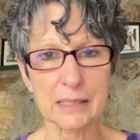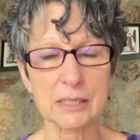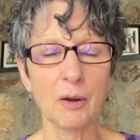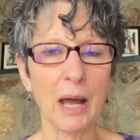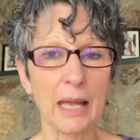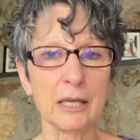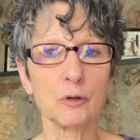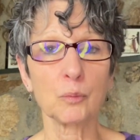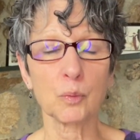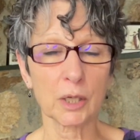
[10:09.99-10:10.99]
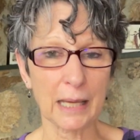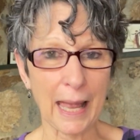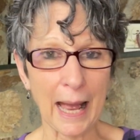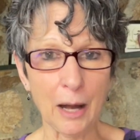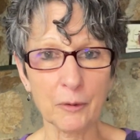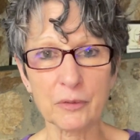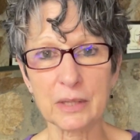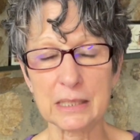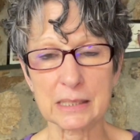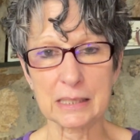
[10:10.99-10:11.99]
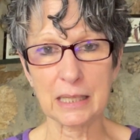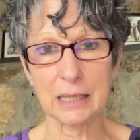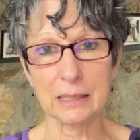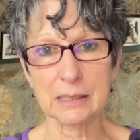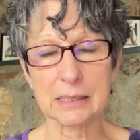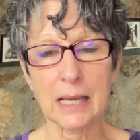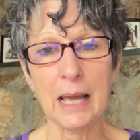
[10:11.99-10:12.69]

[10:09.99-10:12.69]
So I can work out these things